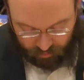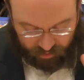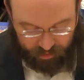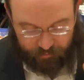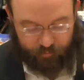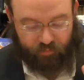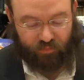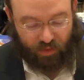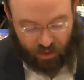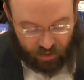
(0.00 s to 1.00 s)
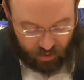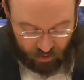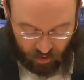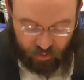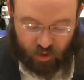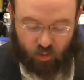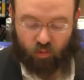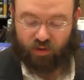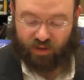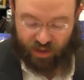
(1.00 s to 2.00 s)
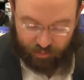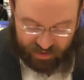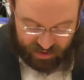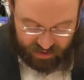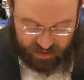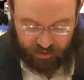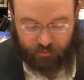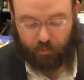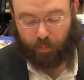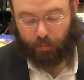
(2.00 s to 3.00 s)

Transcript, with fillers: Okay. Another nakuda that Rebbe says here